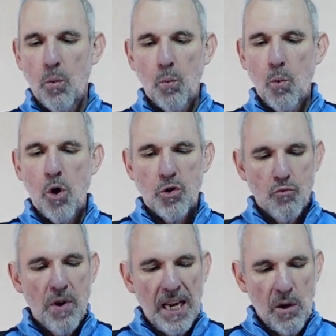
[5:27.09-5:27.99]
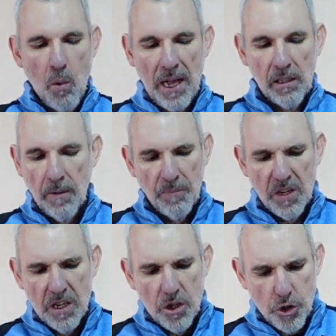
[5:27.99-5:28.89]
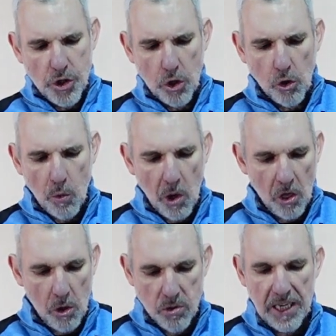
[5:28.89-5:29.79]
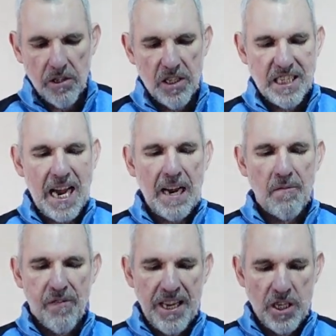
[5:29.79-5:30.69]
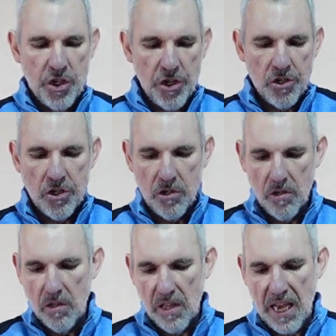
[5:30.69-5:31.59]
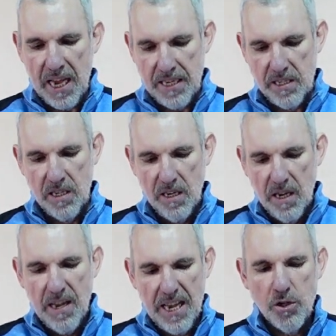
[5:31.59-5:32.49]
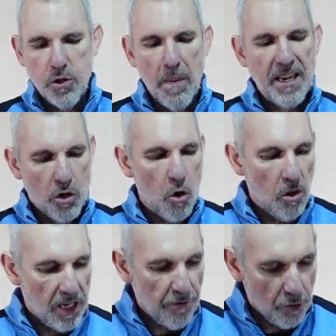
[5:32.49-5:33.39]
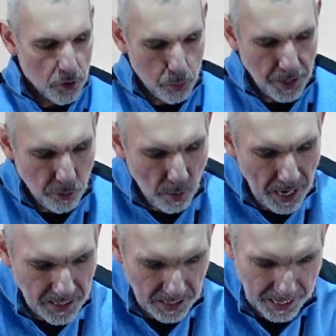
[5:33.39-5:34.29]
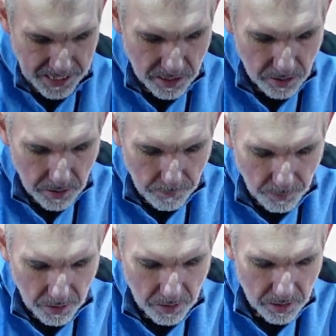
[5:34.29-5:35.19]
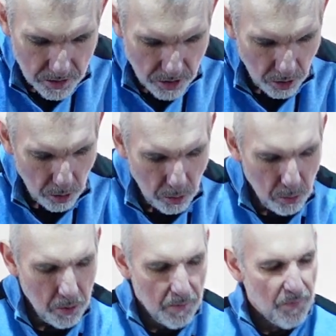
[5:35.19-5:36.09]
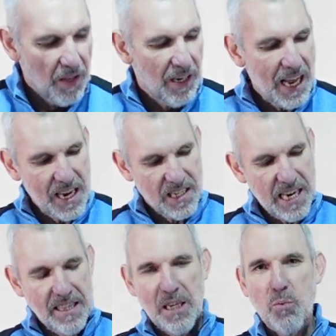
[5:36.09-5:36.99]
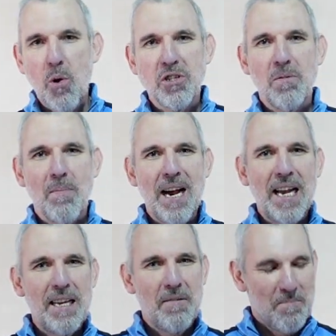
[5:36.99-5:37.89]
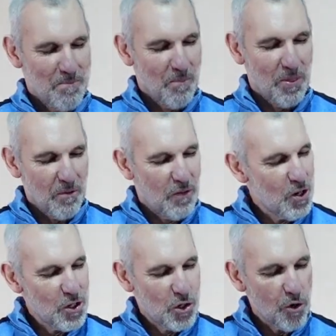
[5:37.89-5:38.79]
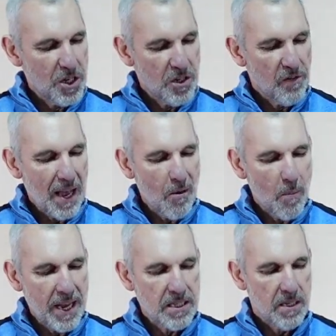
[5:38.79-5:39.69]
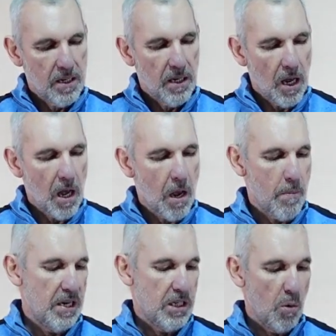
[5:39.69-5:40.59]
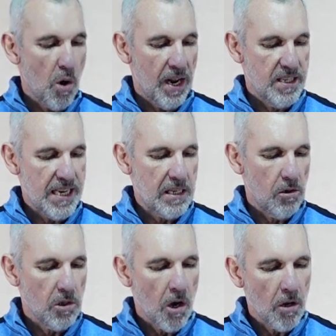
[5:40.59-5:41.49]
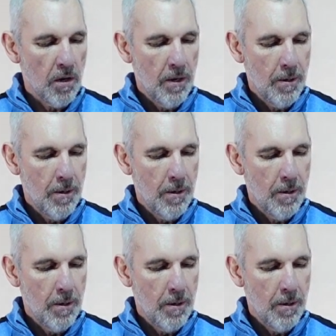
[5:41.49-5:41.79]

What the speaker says: Works really well. Just another one of those little design features that it just makes all the difference when you're riding it. So, like I said, this wasn't my first choice of helmet, but it's the one I settled on.